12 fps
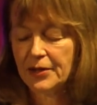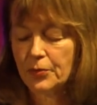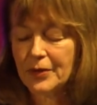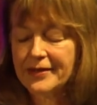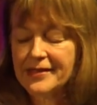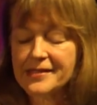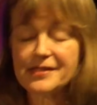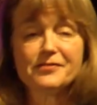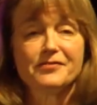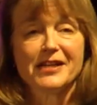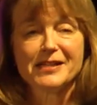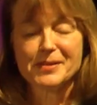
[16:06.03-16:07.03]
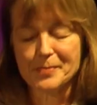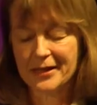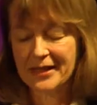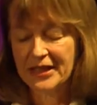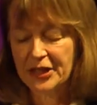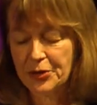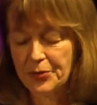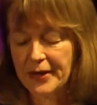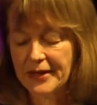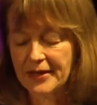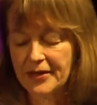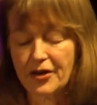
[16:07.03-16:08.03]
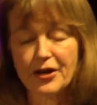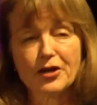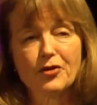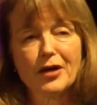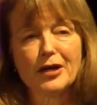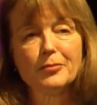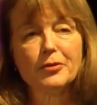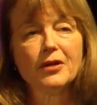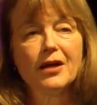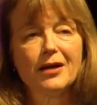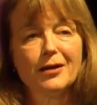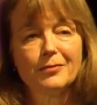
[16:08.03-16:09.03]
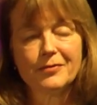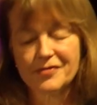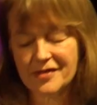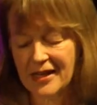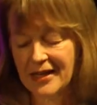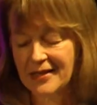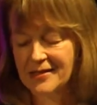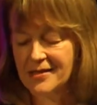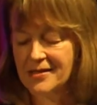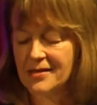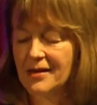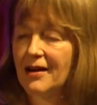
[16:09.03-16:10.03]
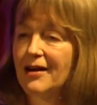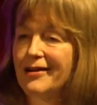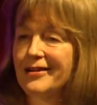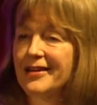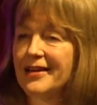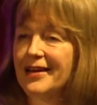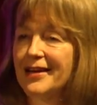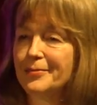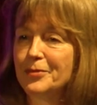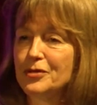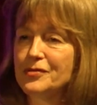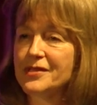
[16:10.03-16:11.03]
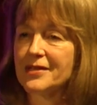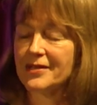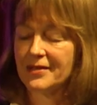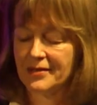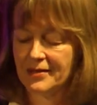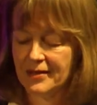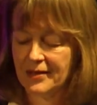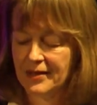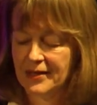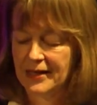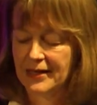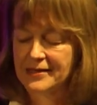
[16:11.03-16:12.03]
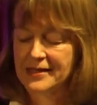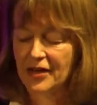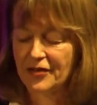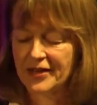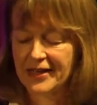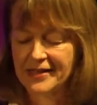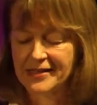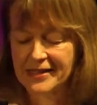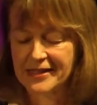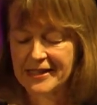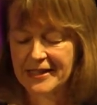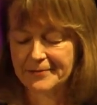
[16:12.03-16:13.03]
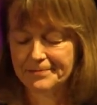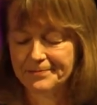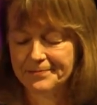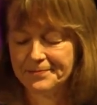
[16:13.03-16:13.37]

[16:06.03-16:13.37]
With this investment, he created our incredible hub of science, art, and music at South Kensington.